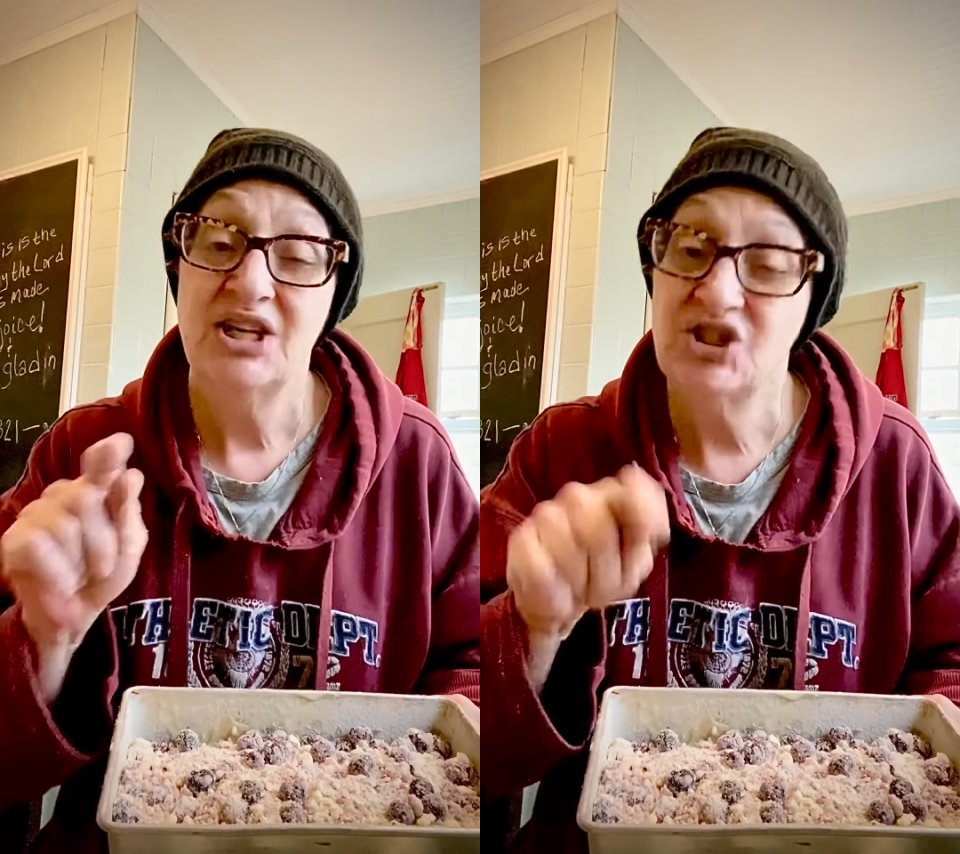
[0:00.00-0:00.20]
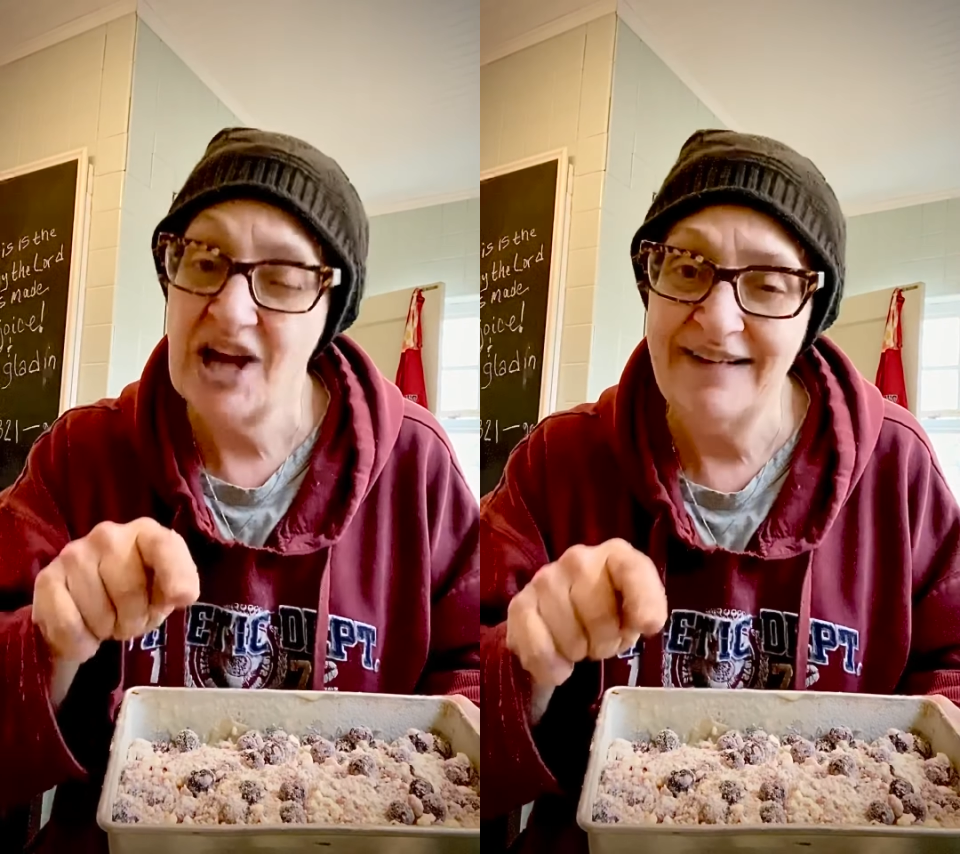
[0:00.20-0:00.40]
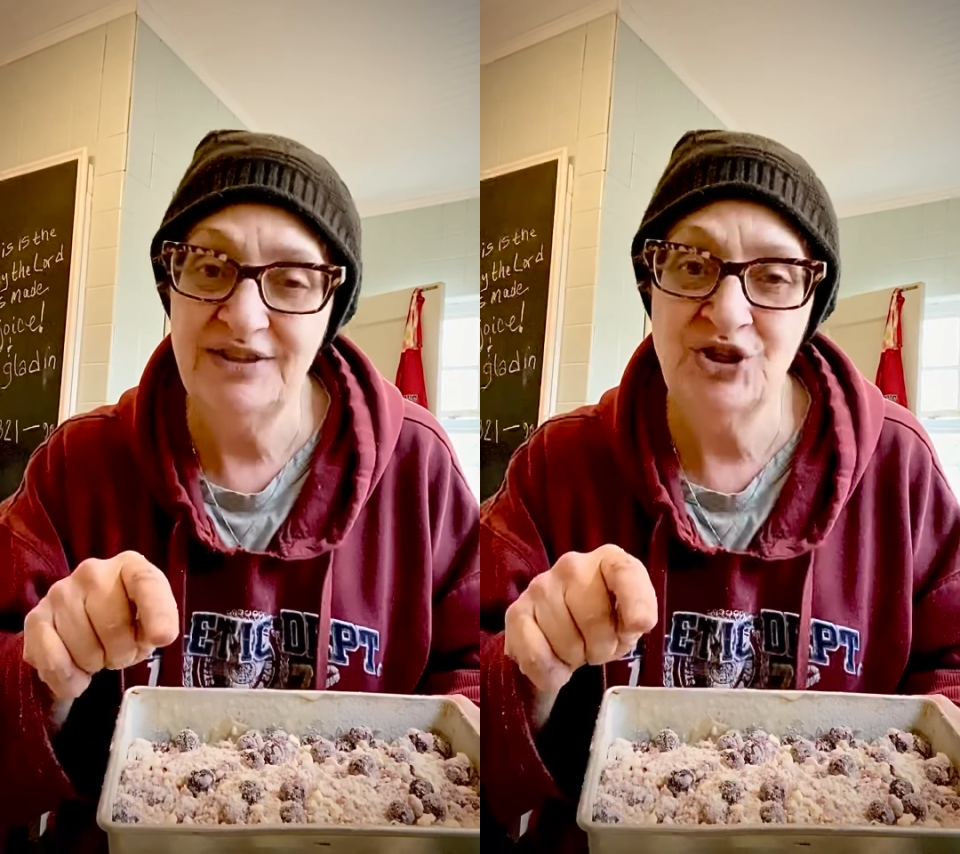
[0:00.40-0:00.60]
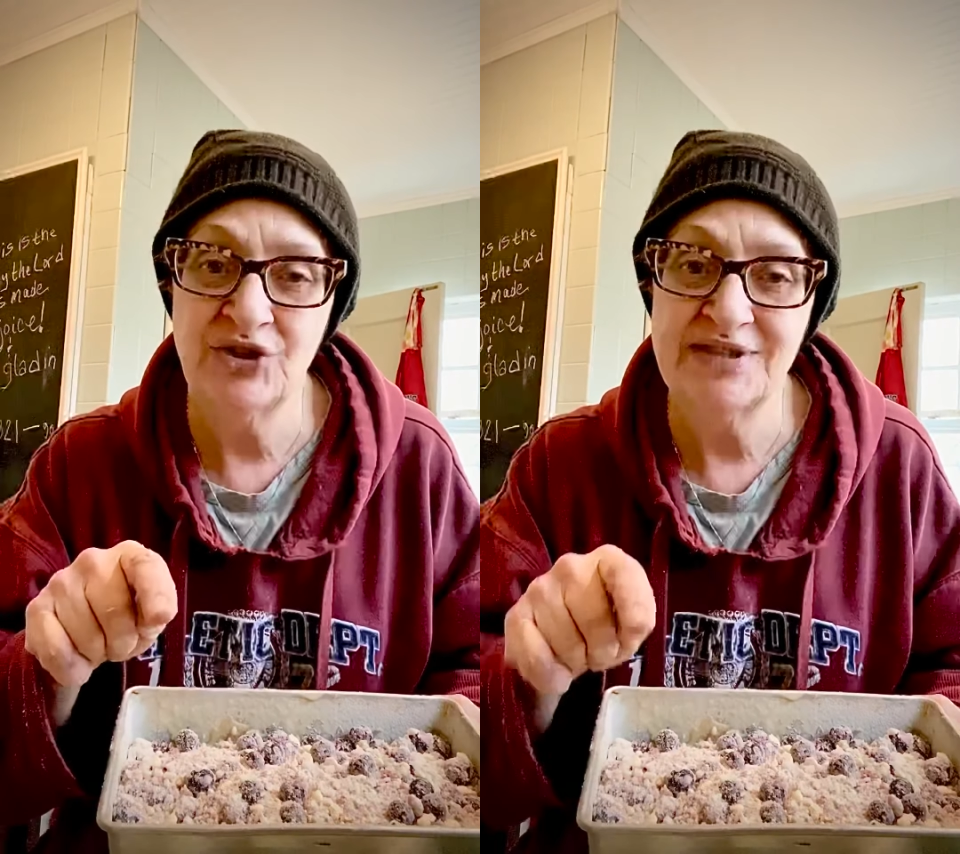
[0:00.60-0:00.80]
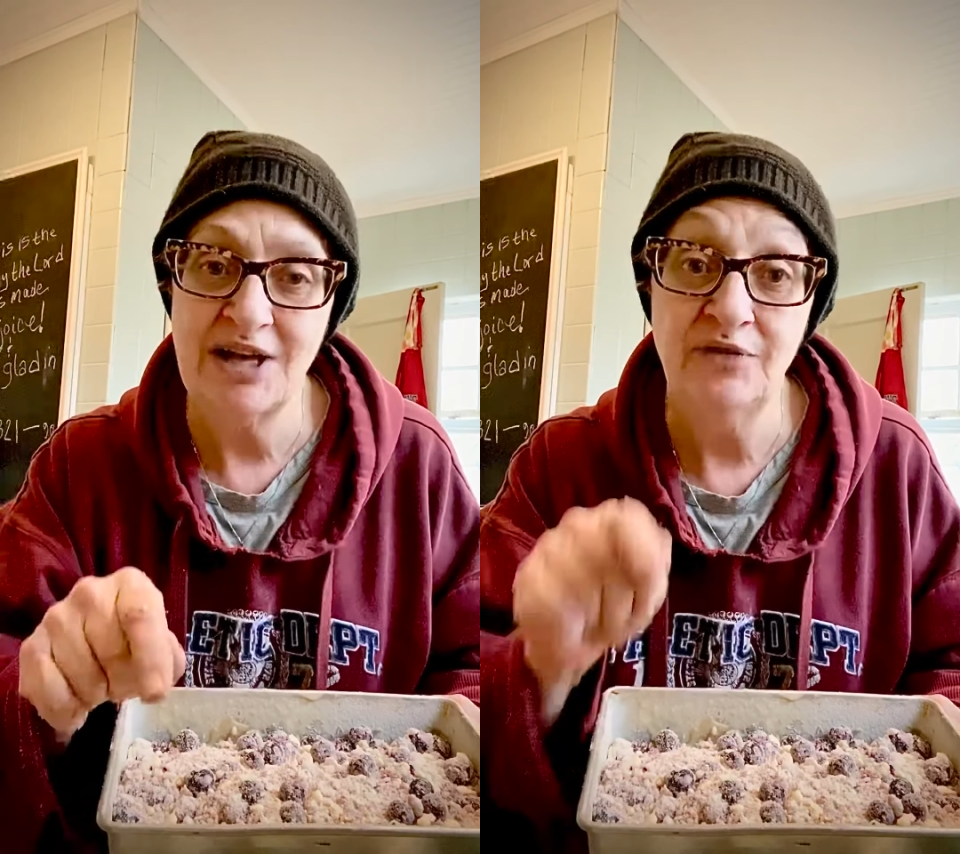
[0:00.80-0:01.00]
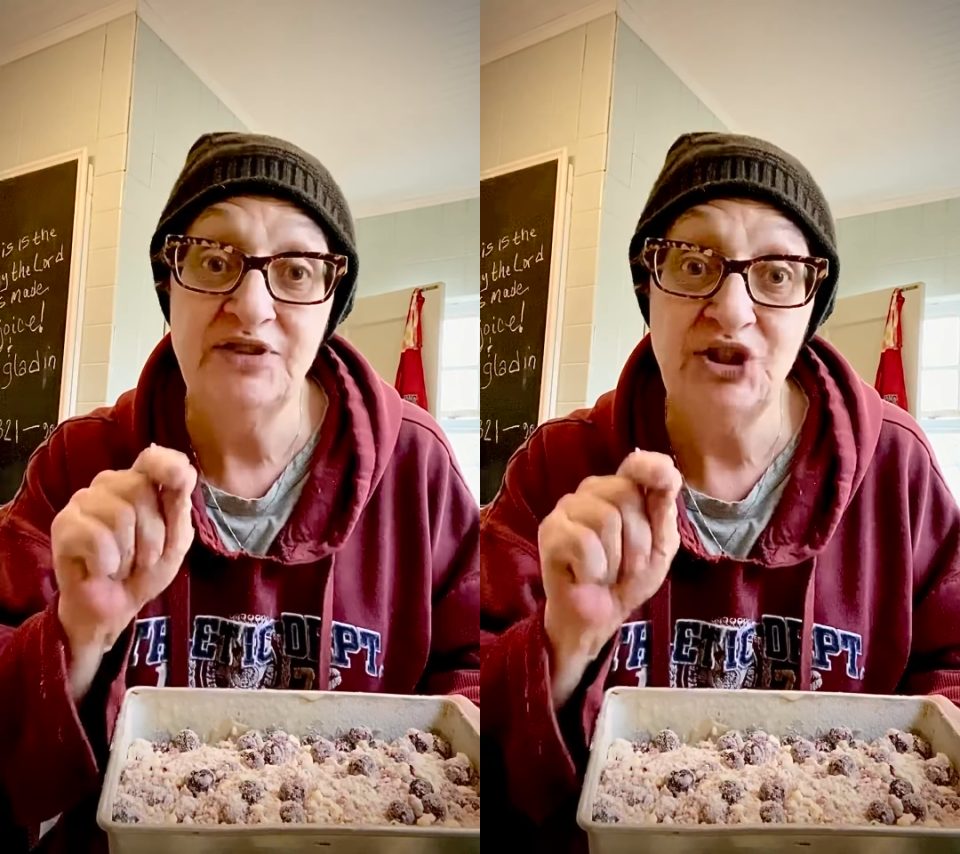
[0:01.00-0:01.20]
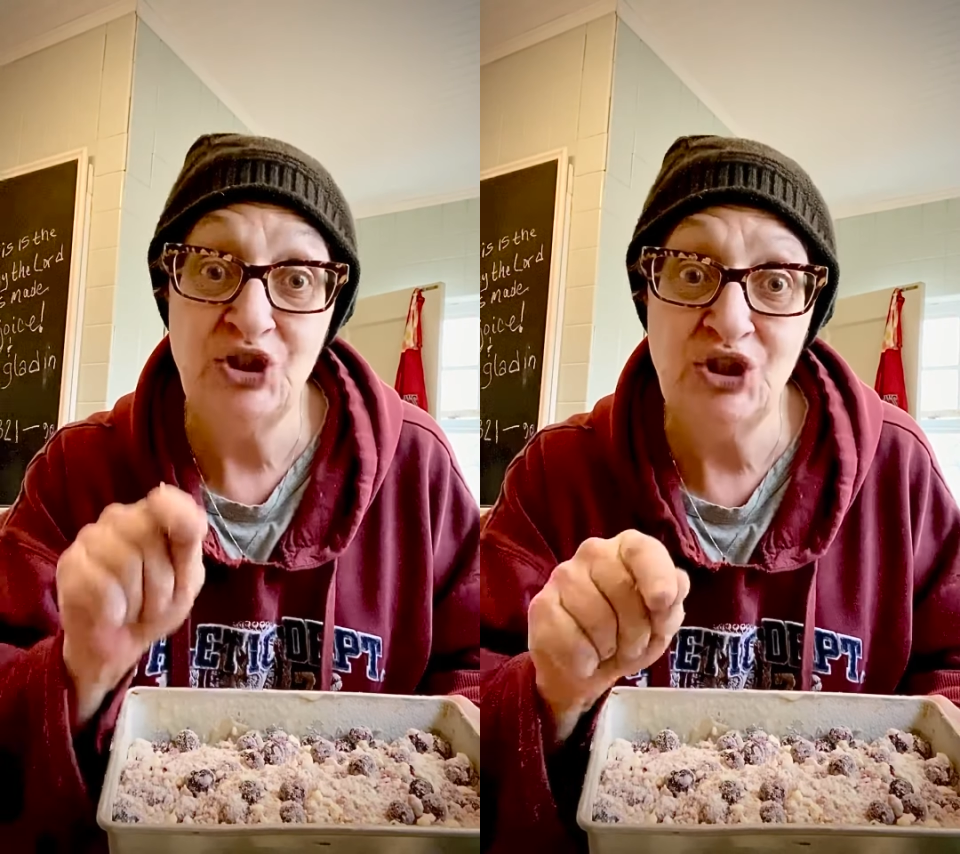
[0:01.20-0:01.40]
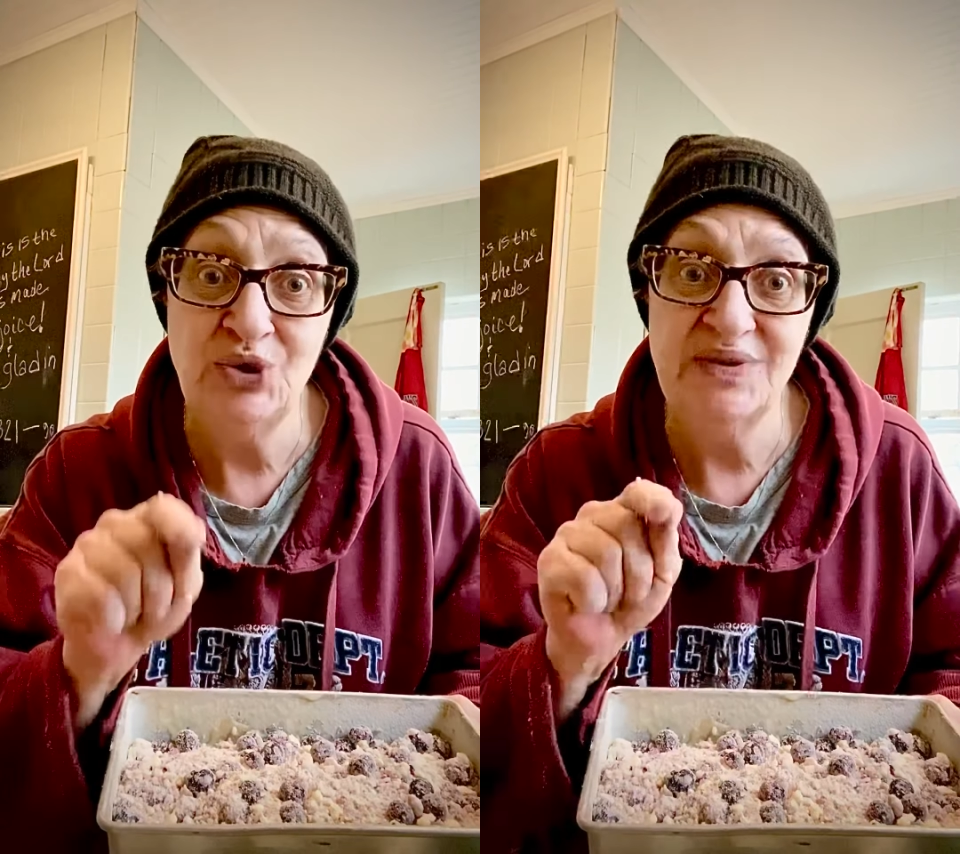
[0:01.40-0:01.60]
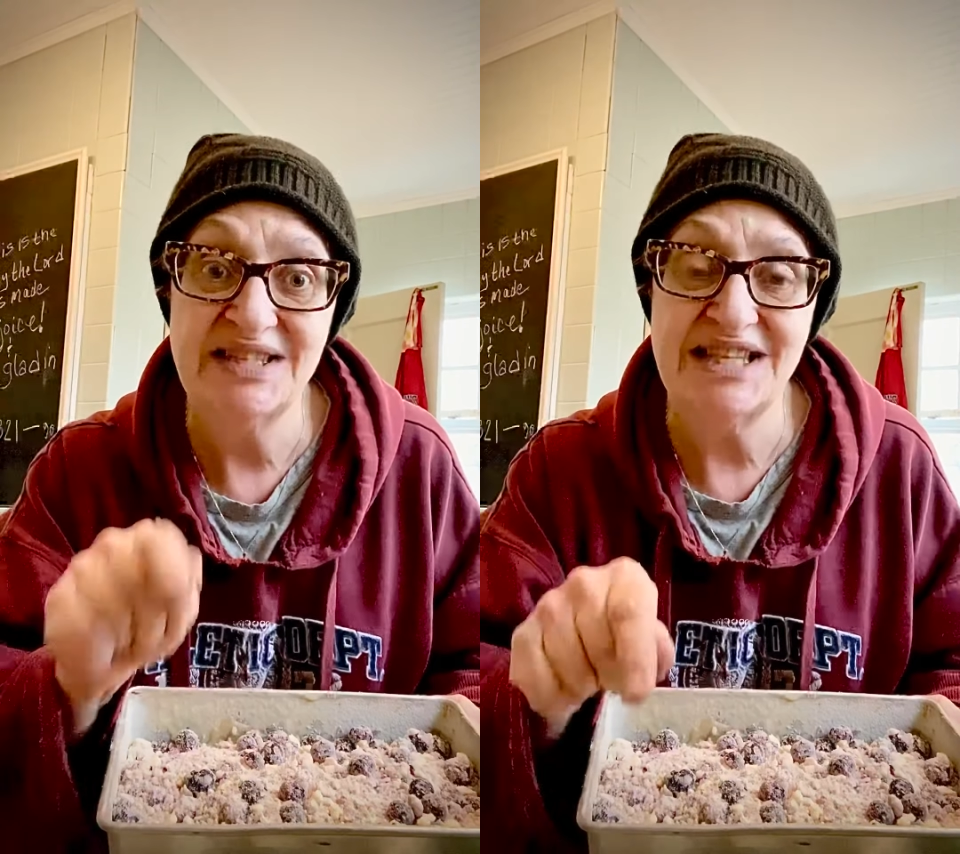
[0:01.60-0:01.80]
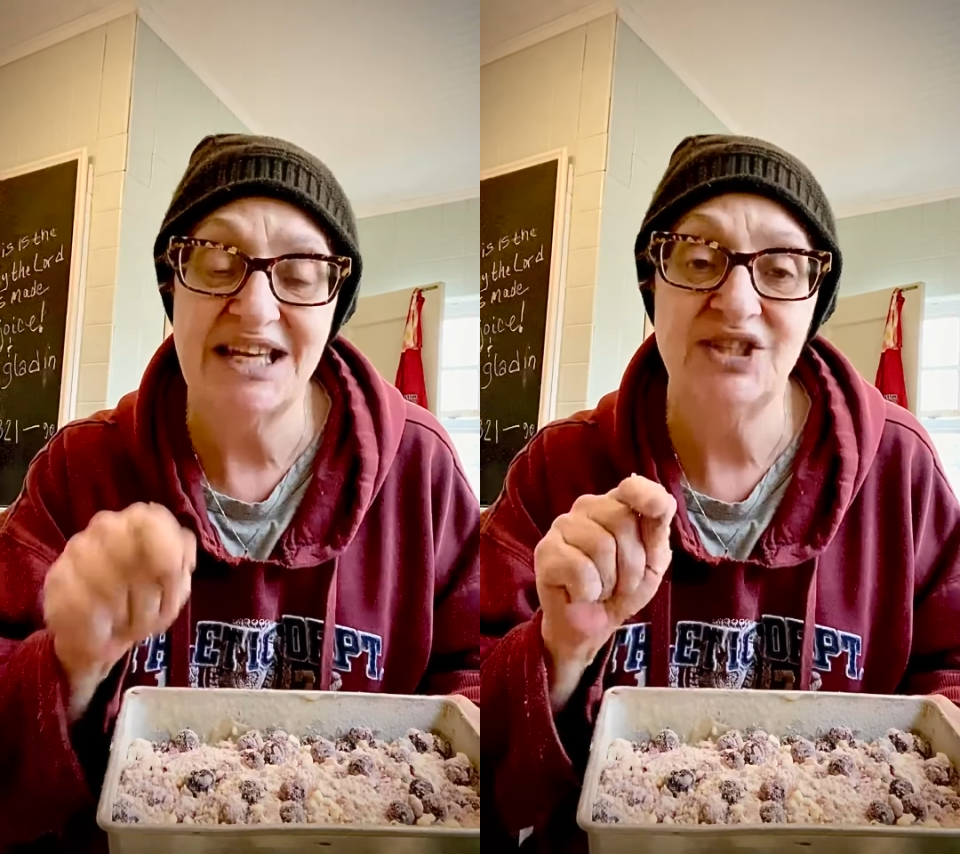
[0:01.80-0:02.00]
Challenge yourself to use
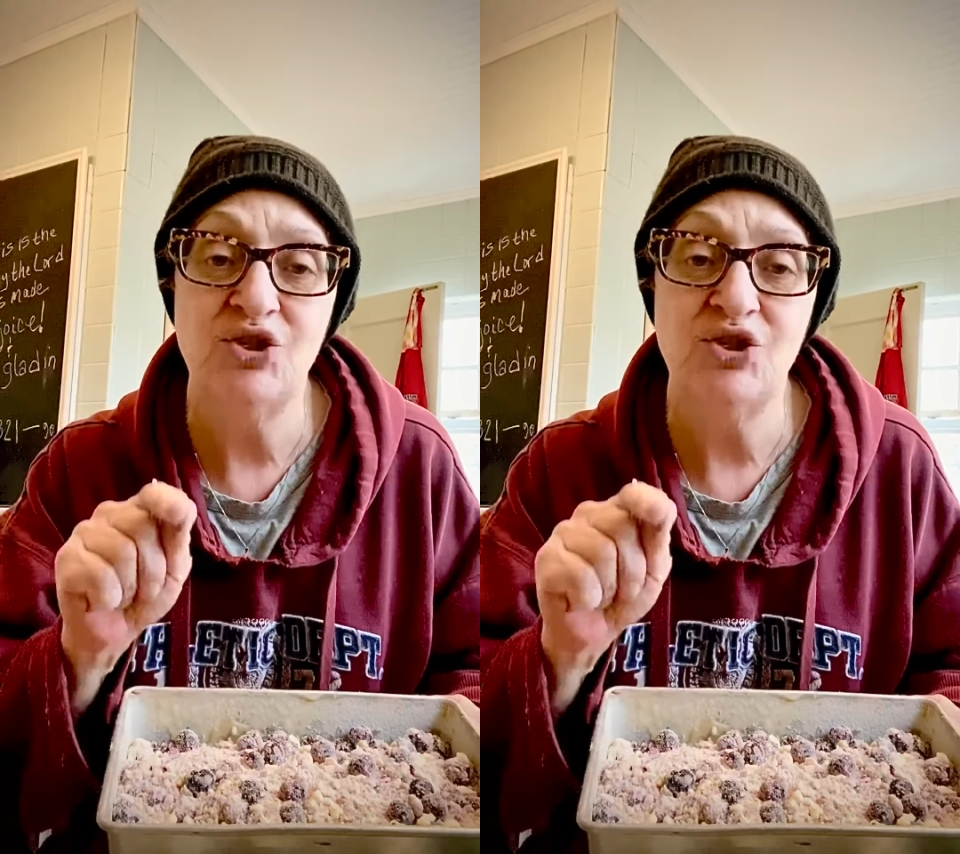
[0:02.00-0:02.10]
things